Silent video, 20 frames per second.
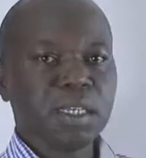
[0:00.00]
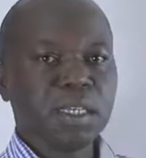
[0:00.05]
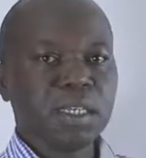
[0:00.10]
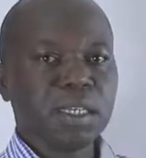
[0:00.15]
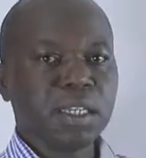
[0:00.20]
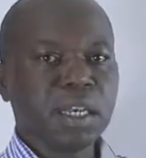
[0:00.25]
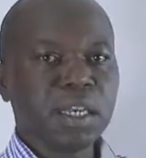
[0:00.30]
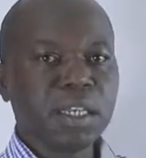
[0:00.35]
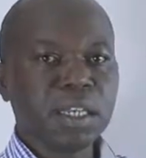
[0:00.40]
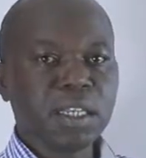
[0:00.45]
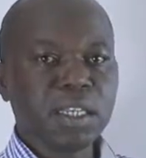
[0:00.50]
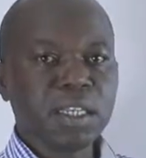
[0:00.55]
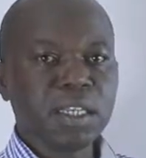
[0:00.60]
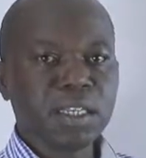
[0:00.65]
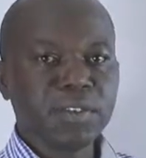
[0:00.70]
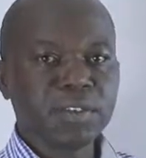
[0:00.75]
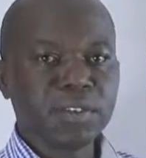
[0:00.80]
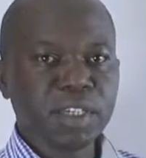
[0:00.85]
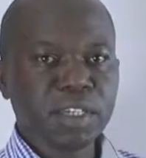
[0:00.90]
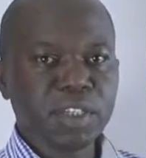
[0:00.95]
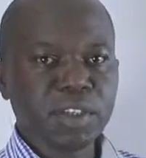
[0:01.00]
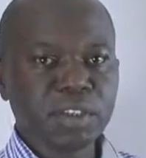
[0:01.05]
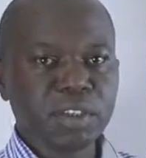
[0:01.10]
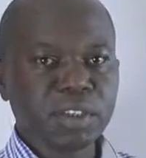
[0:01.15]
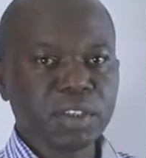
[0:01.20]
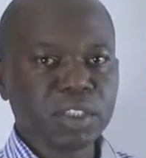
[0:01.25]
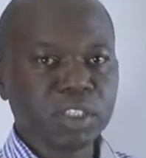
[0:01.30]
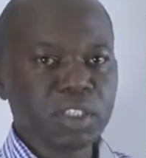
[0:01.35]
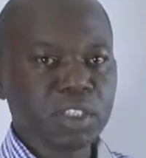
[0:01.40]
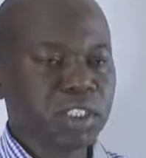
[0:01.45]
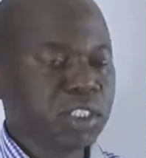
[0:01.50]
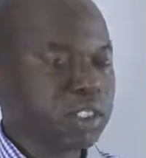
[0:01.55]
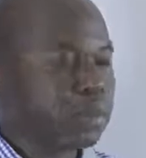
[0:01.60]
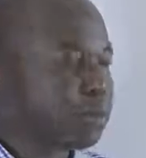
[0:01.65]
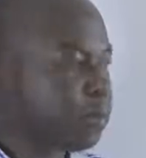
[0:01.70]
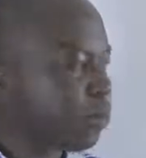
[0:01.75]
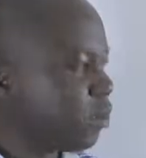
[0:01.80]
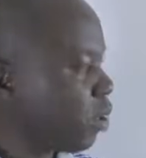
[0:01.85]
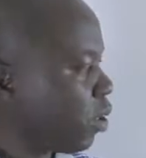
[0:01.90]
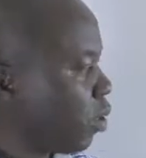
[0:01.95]
in any given
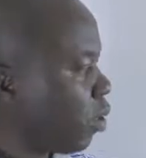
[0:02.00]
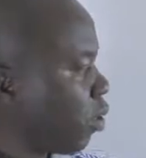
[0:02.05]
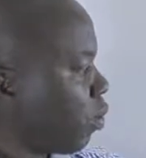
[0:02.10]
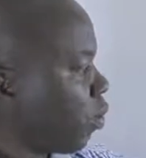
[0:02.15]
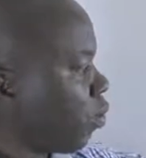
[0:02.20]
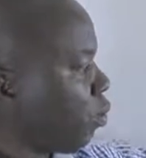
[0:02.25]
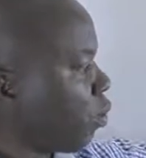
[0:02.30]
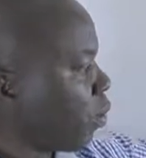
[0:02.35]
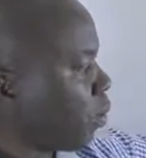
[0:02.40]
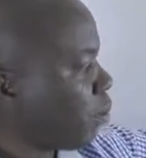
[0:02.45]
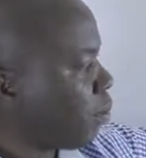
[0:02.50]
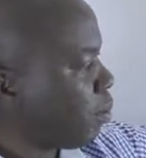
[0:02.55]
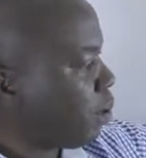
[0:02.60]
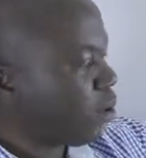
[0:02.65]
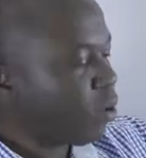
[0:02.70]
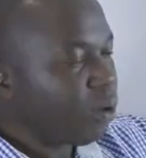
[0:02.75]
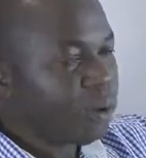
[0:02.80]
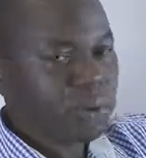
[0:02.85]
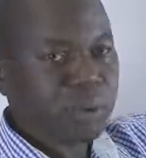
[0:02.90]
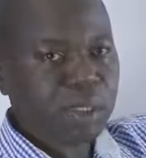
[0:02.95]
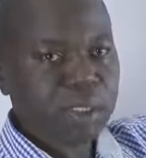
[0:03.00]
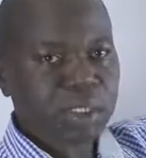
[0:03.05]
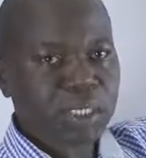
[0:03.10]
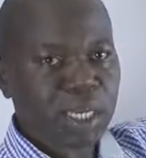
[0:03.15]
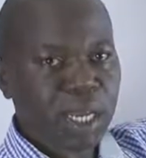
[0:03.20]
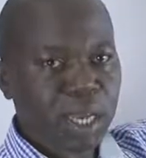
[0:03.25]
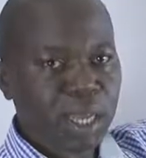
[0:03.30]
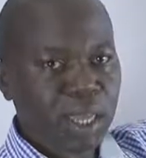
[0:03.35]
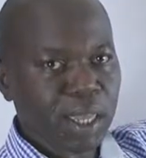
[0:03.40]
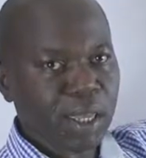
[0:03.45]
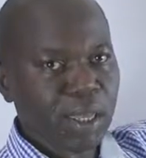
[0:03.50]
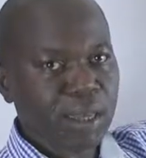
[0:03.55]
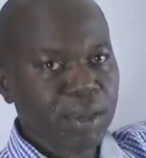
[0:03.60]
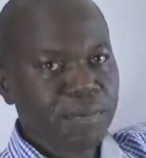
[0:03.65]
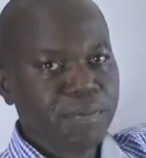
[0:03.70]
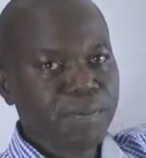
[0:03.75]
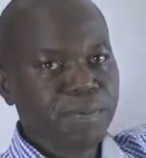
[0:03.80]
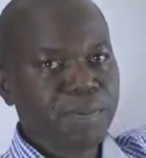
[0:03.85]
ecosystem will be always higher